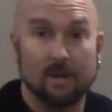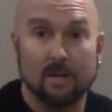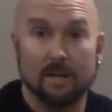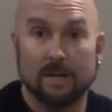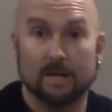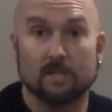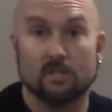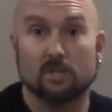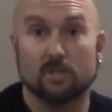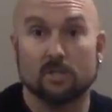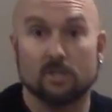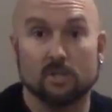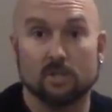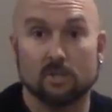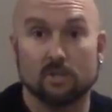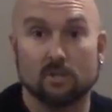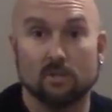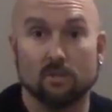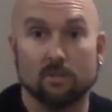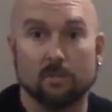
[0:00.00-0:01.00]
it's, it's
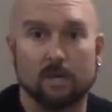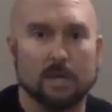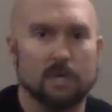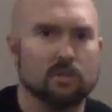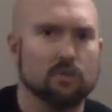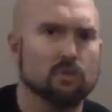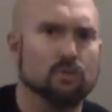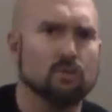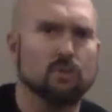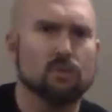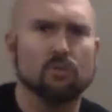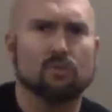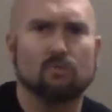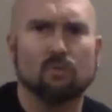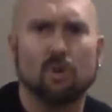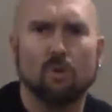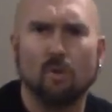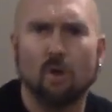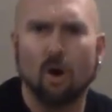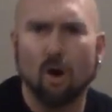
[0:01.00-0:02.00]
just too much. You can
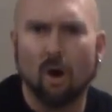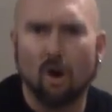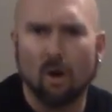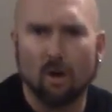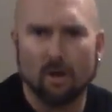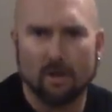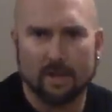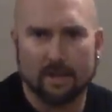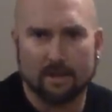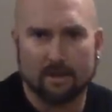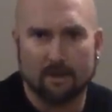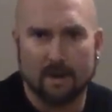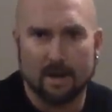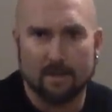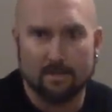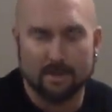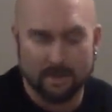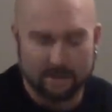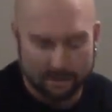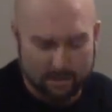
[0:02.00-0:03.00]
throw all that
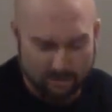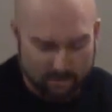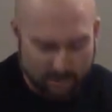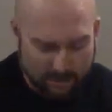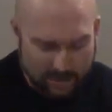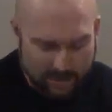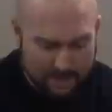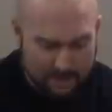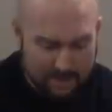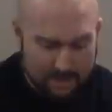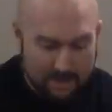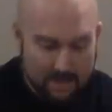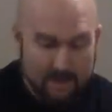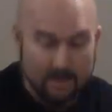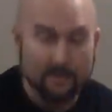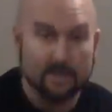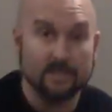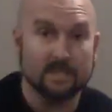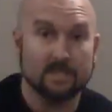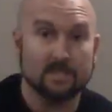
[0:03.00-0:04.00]
crap in there, okay?
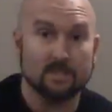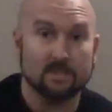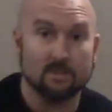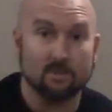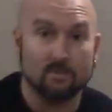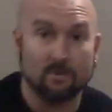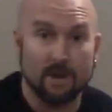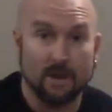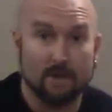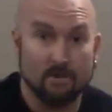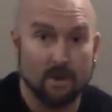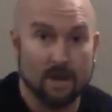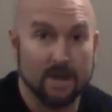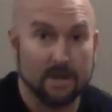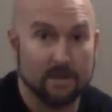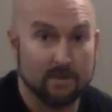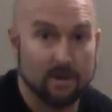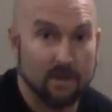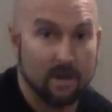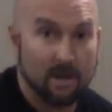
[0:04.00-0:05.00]
This is a great way.
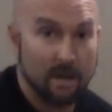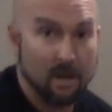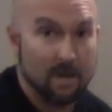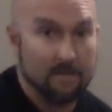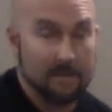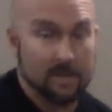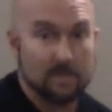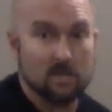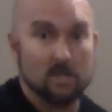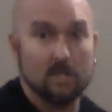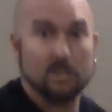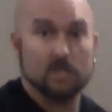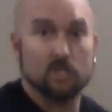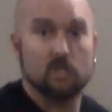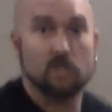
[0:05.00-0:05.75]
You're going to love it. So let's